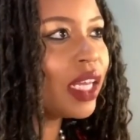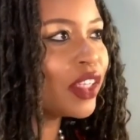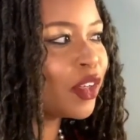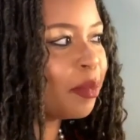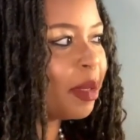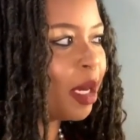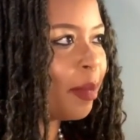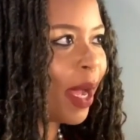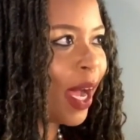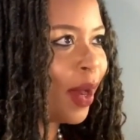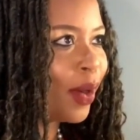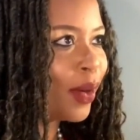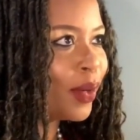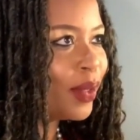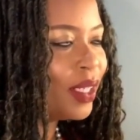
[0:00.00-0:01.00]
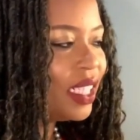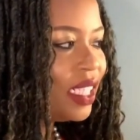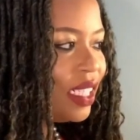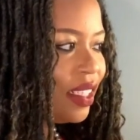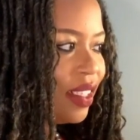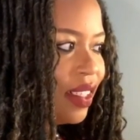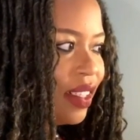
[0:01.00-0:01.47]
a little bit about
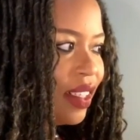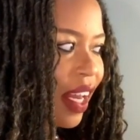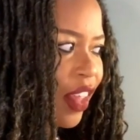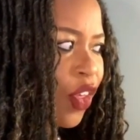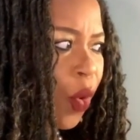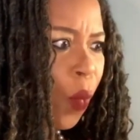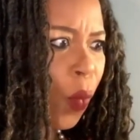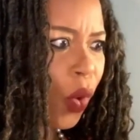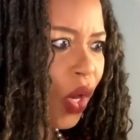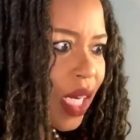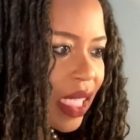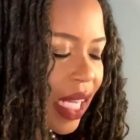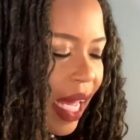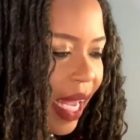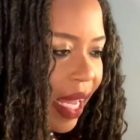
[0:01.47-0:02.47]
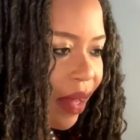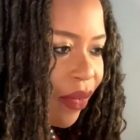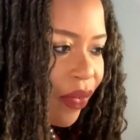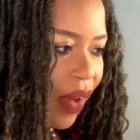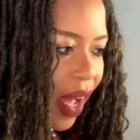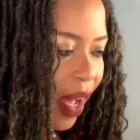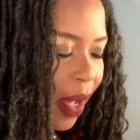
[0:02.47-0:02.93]
like your work
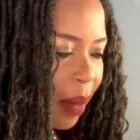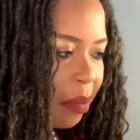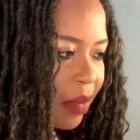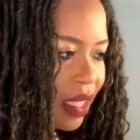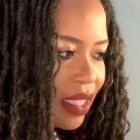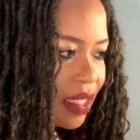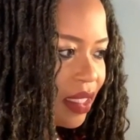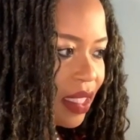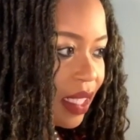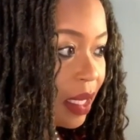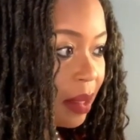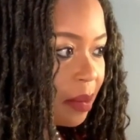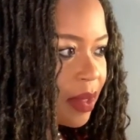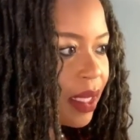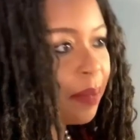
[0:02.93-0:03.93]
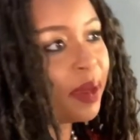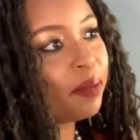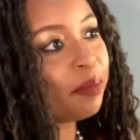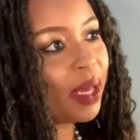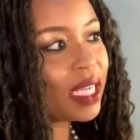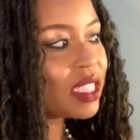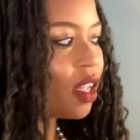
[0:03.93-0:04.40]
life. It seems,
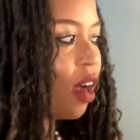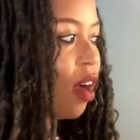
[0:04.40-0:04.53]
based